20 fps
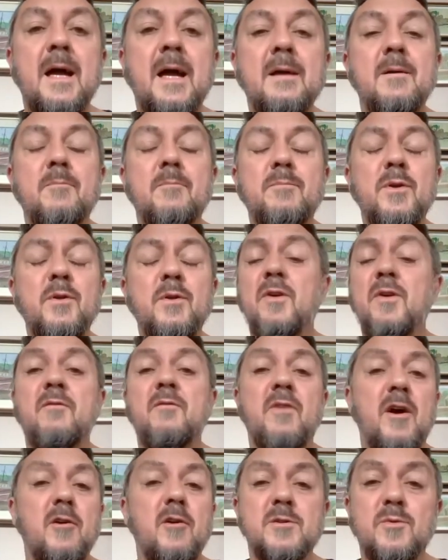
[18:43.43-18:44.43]
Beautiful
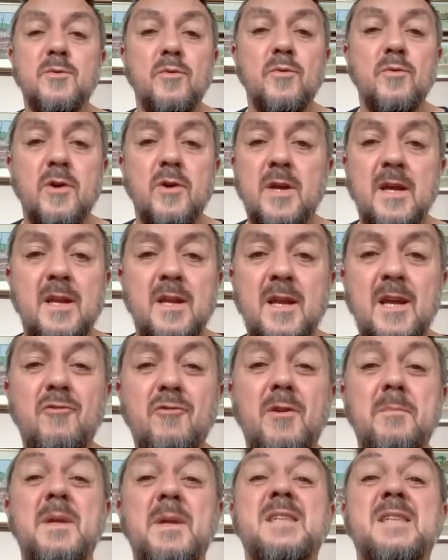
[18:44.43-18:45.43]
environment to work in.
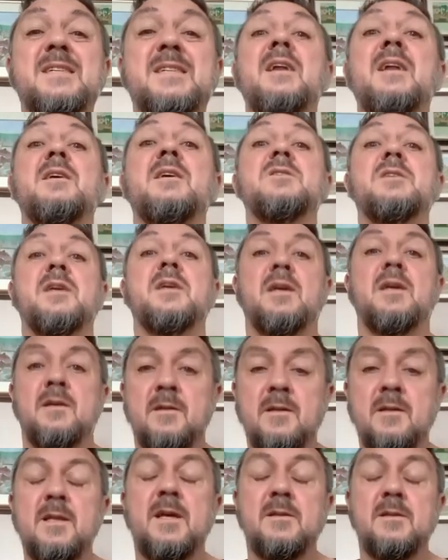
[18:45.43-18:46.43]
Incredibly challenging
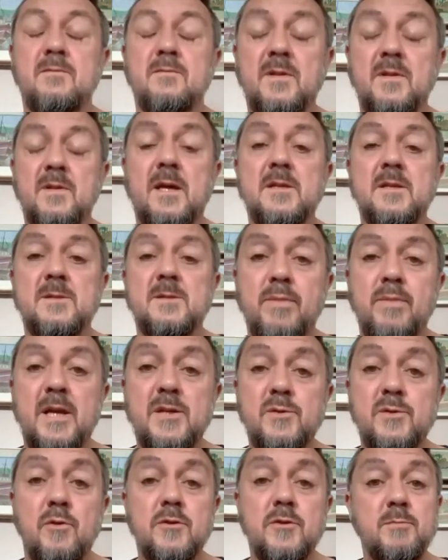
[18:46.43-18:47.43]
that
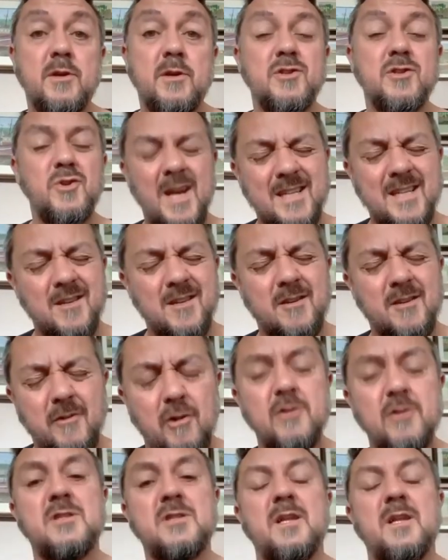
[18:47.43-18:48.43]
place was, because you had to
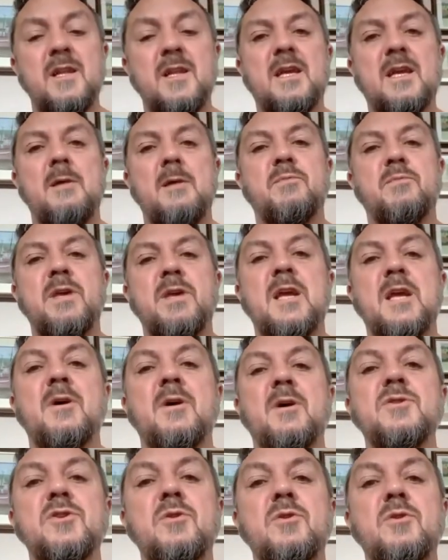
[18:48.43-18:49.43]
constantly keep thinking
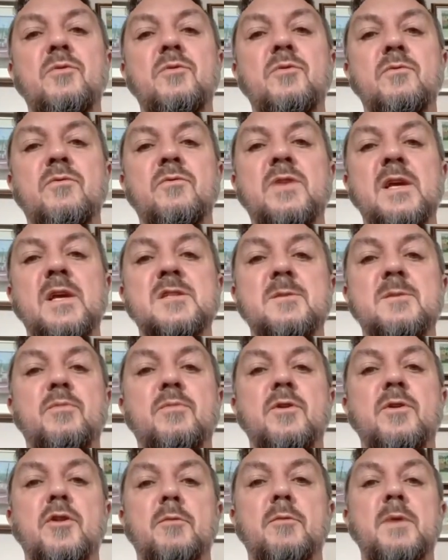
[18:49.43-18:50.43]
about new things to put
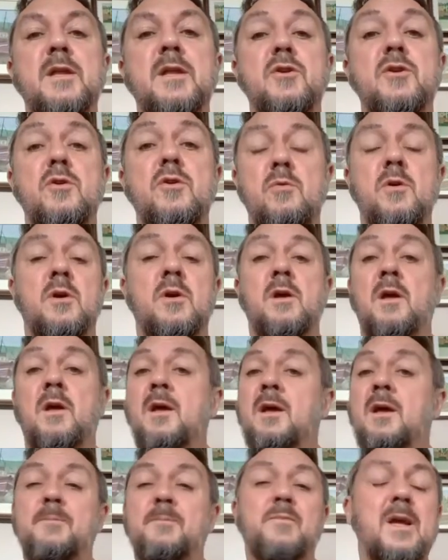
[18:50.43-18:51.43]
on the menu.
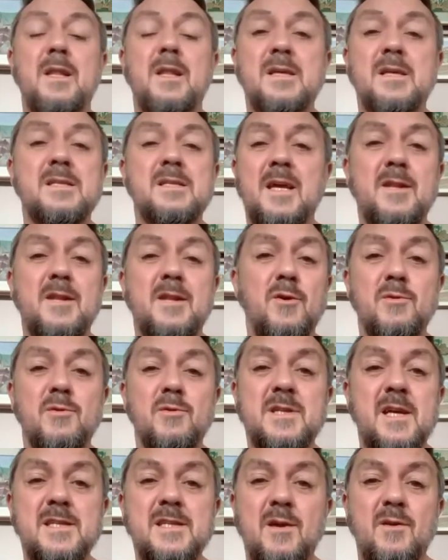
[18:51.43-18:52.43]
And like I say, in those
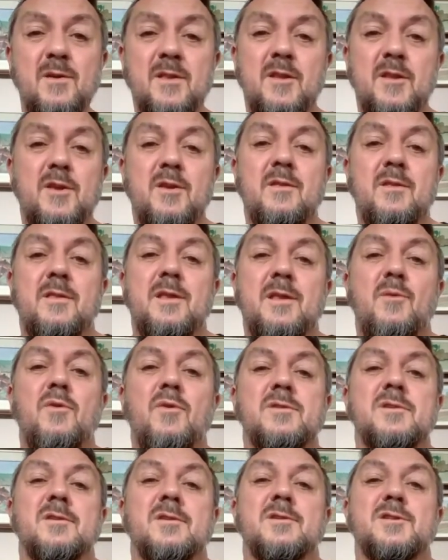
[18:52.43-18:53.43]
days, that there
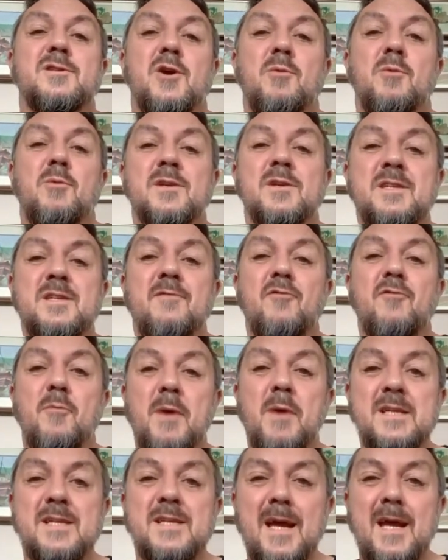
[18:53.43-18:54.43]
wasn't so much
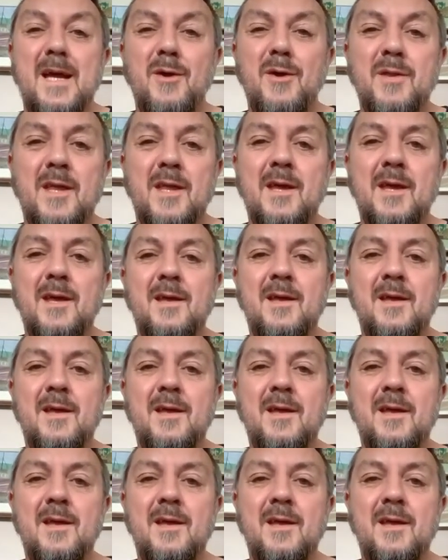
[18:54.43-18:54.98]
information out there.